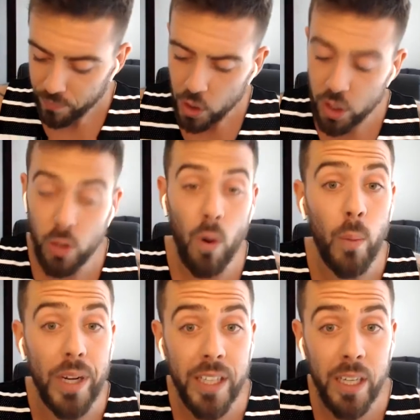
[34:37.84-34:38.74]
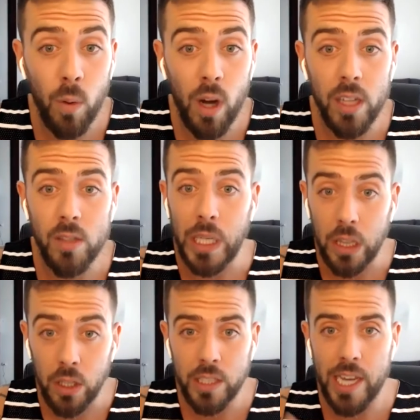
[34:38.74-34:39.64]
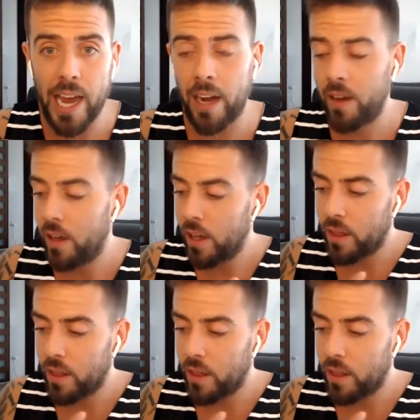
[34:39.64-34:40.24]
So what we did was we looked at